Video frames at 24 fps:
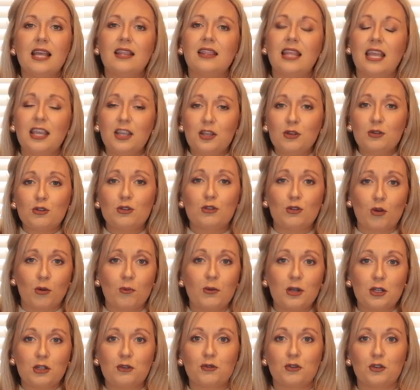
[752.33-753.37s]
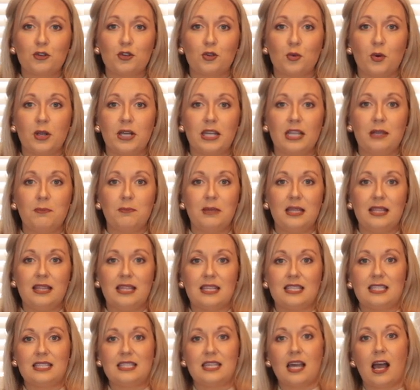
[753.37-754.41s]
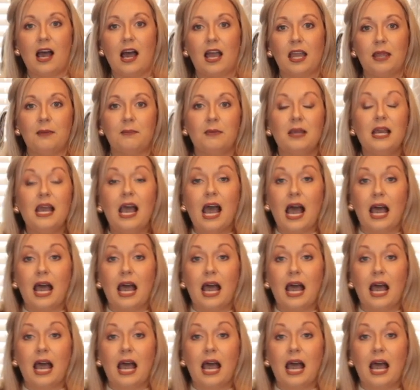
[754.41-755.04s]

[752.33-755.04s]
Thank you so much for joining me this time.